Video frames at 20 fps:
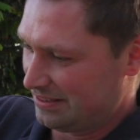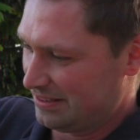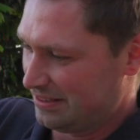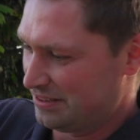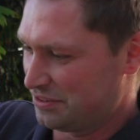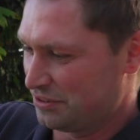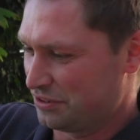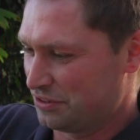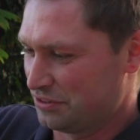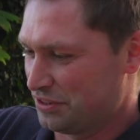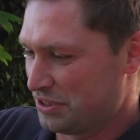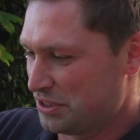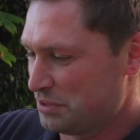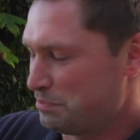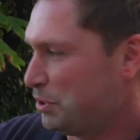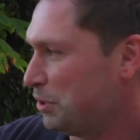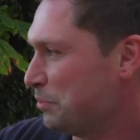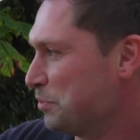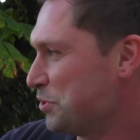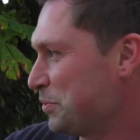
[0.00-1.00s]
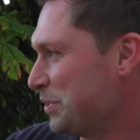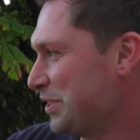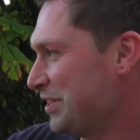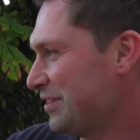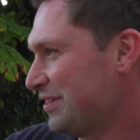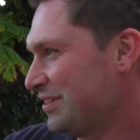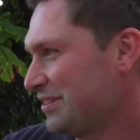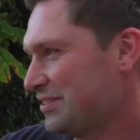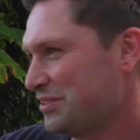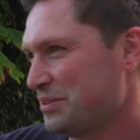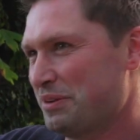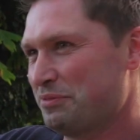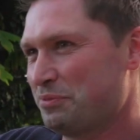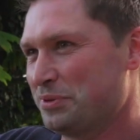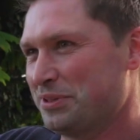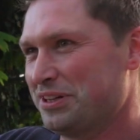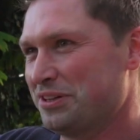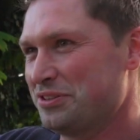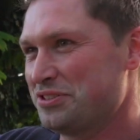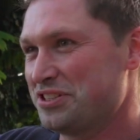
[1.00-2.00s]
it's got a nice pop to it, so
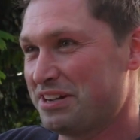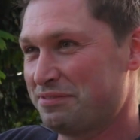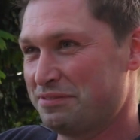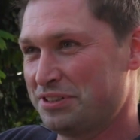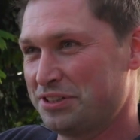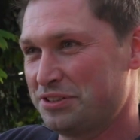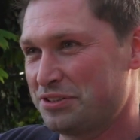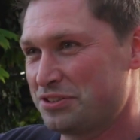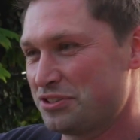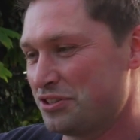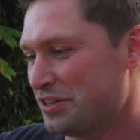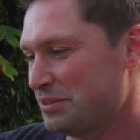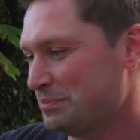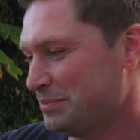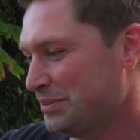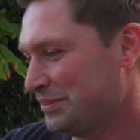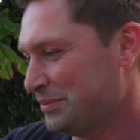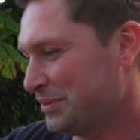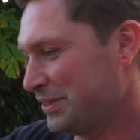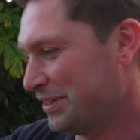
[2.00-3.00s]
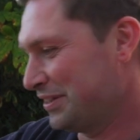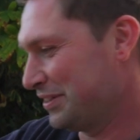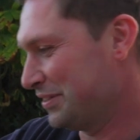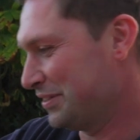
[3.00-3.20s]
everyone knows you're having a good time when that